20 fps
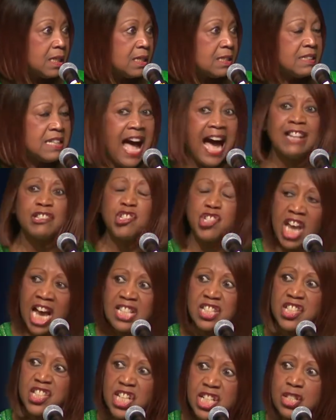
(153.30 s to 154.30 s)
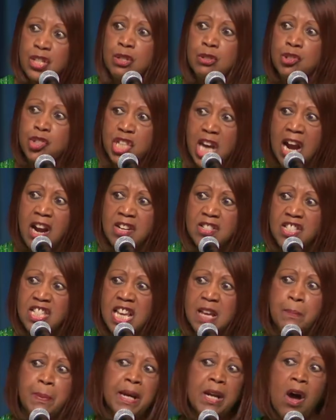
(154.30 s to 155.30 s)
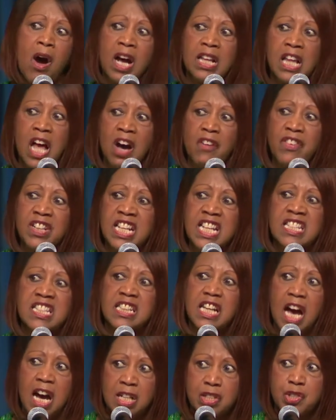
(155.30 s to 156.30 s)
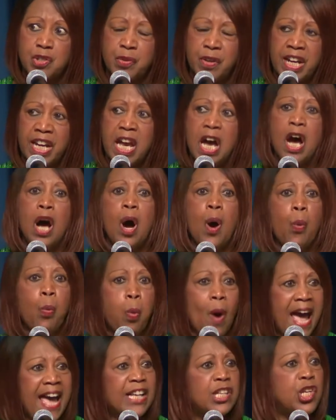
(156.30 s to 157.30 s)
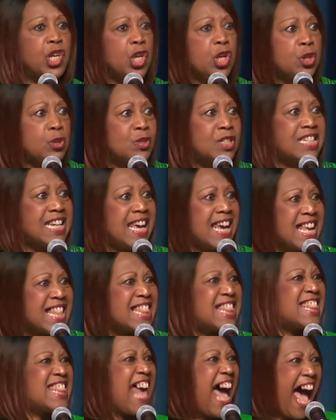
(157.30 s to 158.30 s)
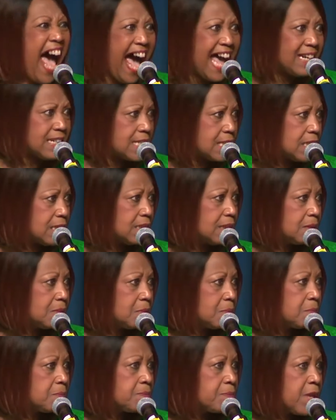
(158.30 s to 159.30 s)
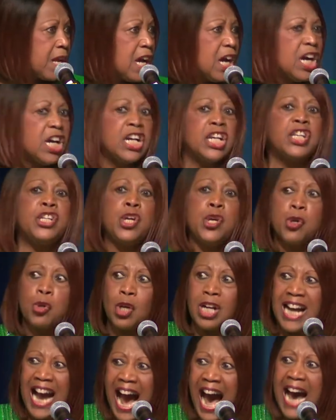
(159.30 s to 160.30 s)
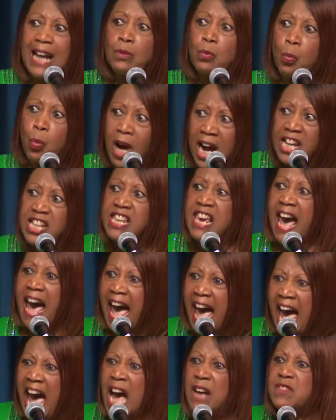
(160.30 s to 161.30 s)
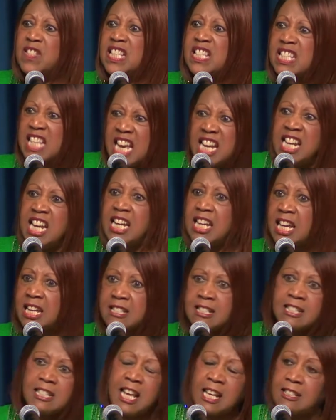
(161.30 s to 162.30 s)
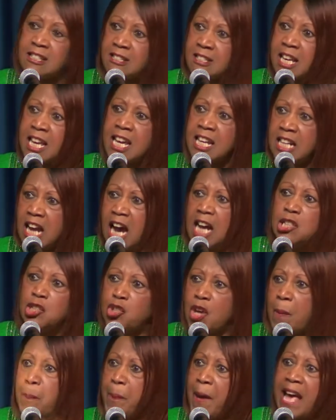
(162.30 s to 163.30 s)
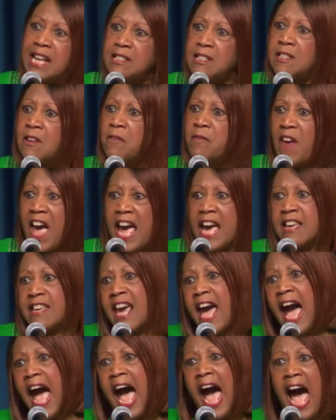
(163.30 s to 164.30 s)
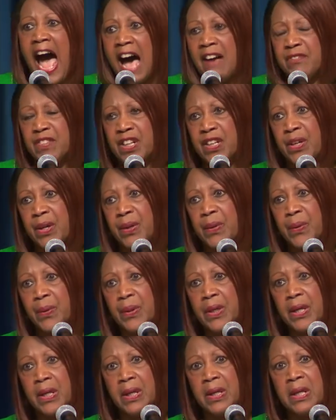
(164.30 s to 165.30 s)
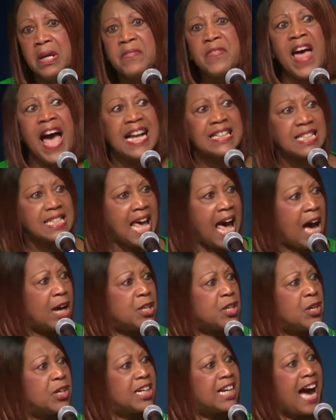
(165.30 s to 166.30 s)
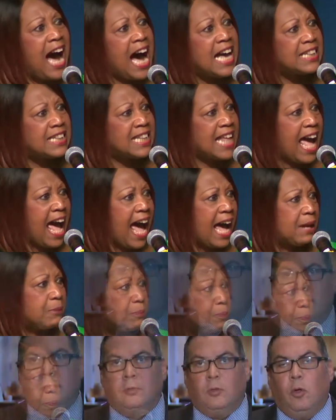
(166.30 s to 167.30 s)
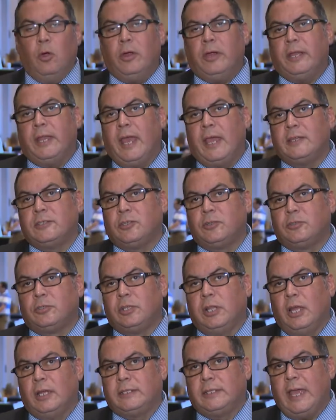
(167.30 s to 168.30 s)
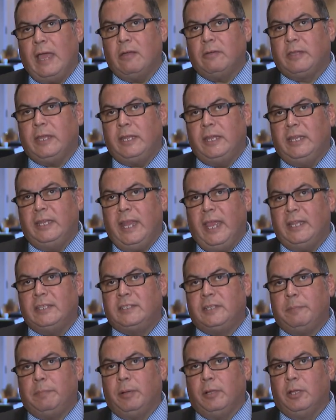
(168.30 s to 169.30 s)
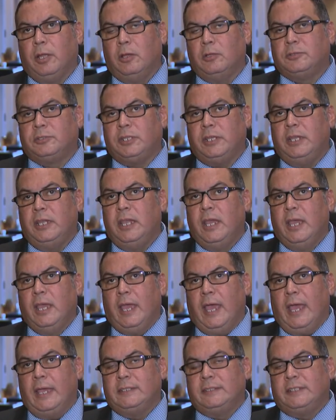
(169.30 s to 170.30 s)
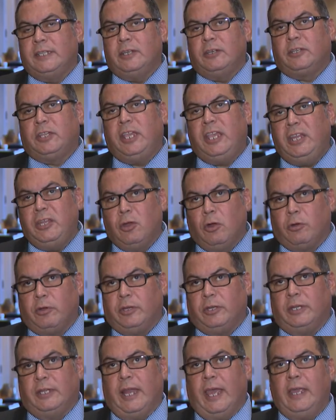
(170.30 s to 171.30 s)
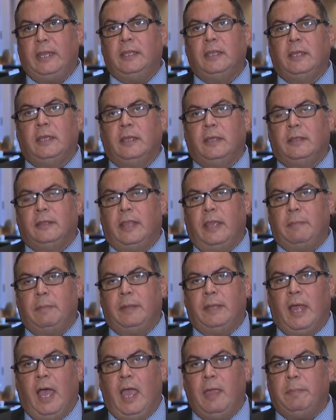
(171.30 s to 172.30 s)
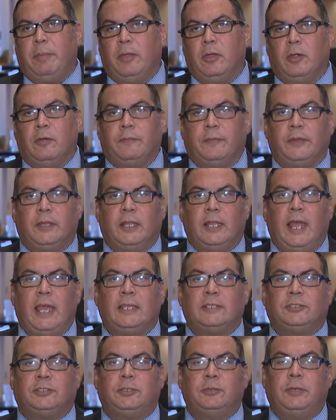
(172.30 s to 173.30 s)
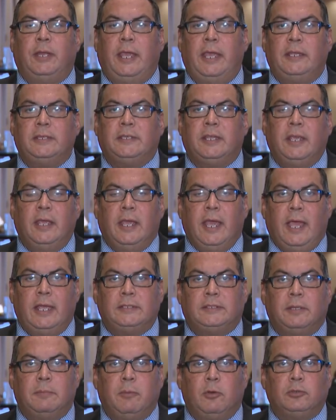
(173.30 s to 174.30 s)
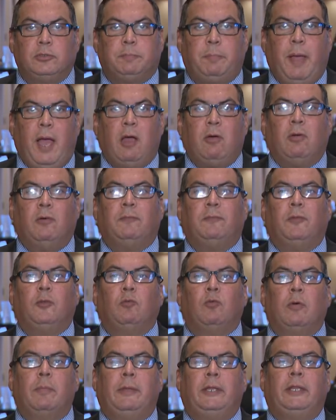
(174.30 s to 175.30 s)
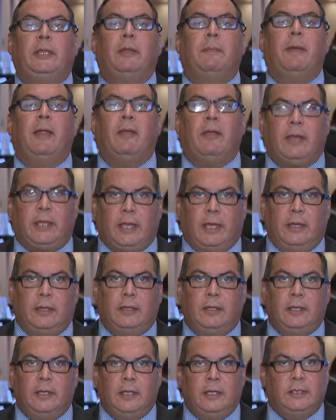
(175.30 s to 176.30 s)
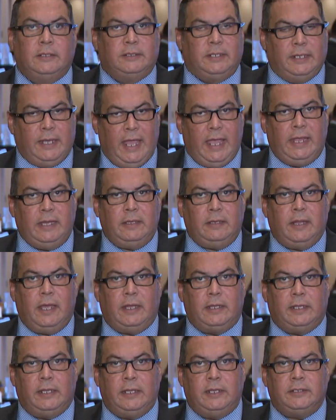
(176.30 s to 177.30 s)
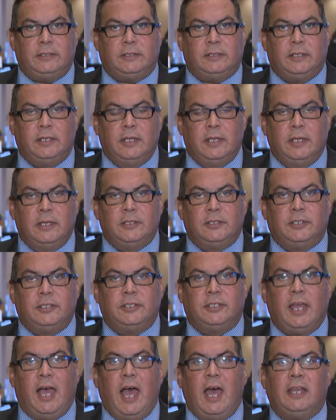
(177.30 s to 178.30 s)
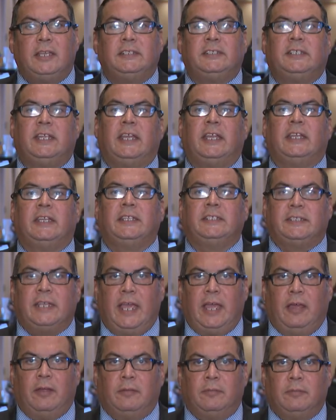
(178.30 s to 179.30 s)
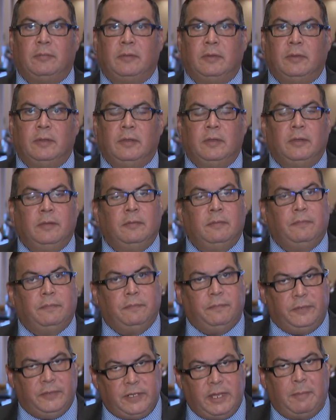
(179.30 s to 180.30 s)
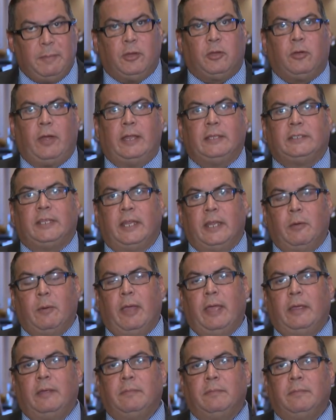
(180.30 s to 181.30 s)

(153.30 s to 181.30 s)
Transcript: not just in New Jersey, but all over this country, when you did that, you got what you have sitting in 1600 Pennsylvania Avenue. That's how you got that. Organizers lucked out getting Nancy Pelosi as their keynoter tonight. They've been hyping her for the last two days as the most powerful woman in America. Tonight, at least, she's the hottest ticket in town. For Democrats, anyway.